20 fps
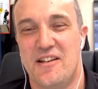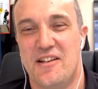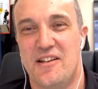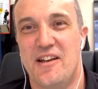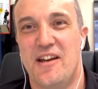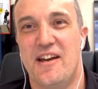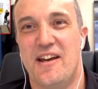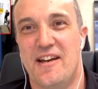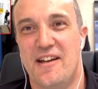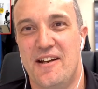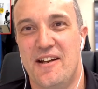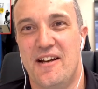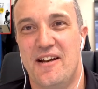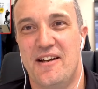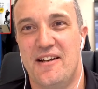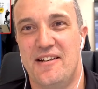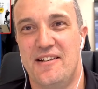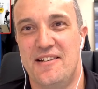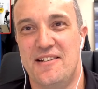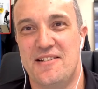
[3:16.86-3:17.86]
Yeah,
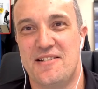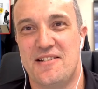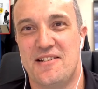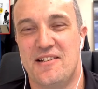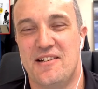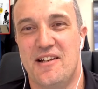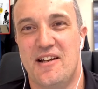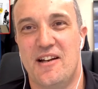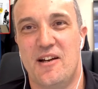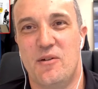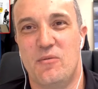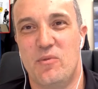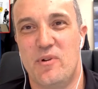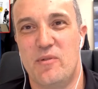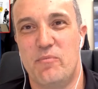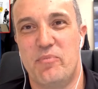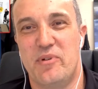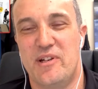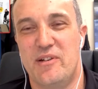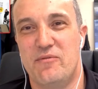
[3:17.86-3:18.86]
no, it is, and
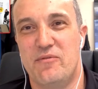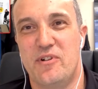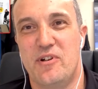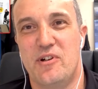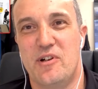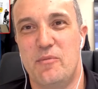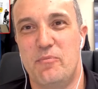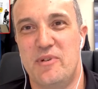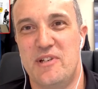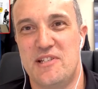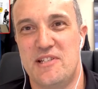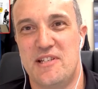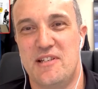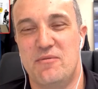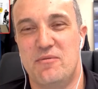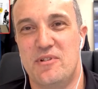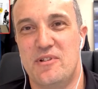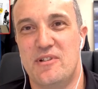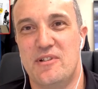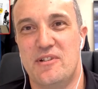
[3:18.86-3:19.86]
we've been very busy
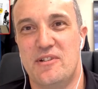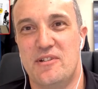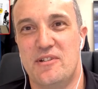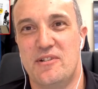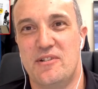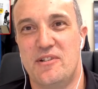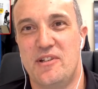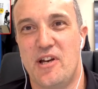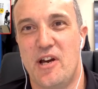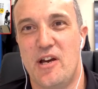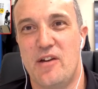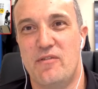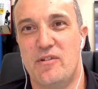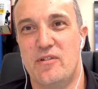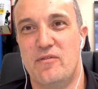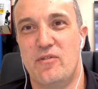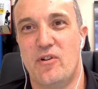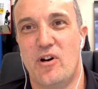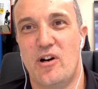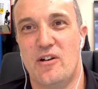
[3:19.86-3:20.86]
with the
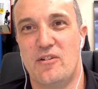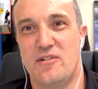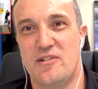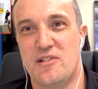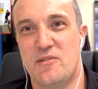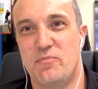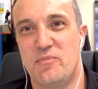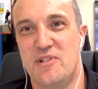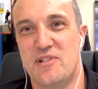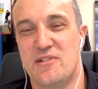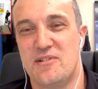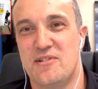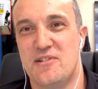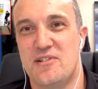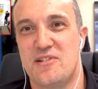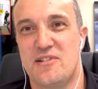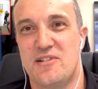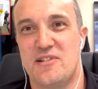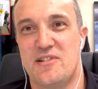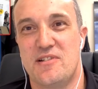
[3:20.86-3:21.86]
COVID virus.
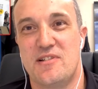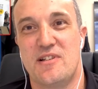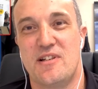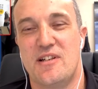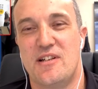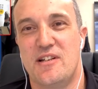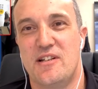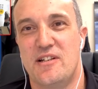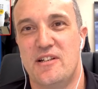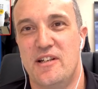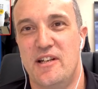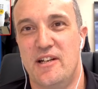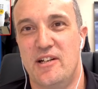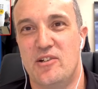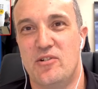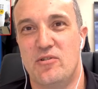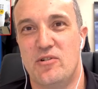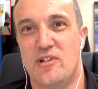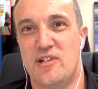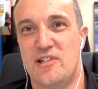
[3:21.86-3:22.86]
Businesses
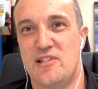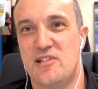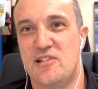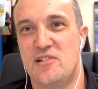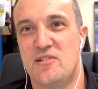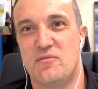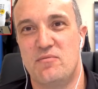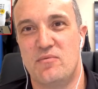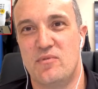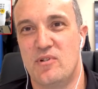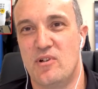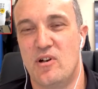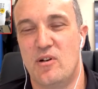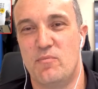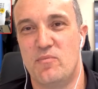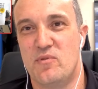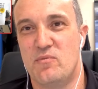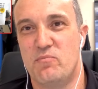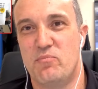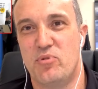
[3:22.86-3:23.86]
increased
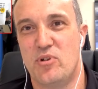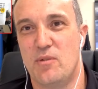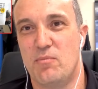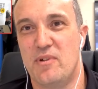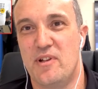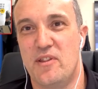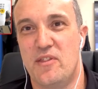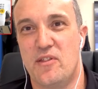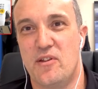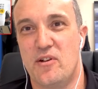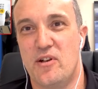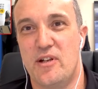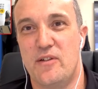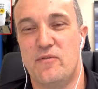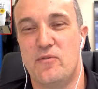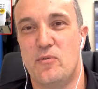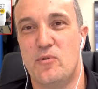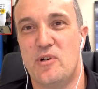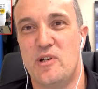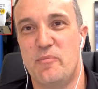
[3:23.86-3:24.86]
probably
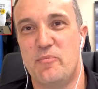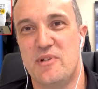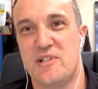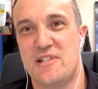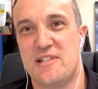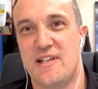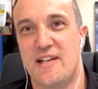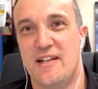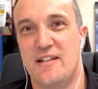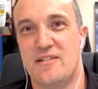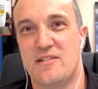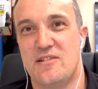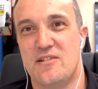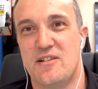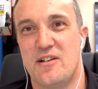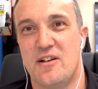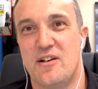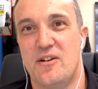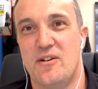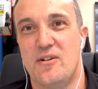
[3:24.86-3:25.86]
30–40%,
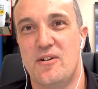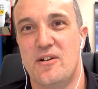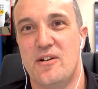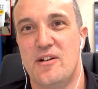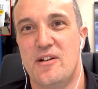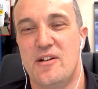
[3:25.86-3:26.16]
so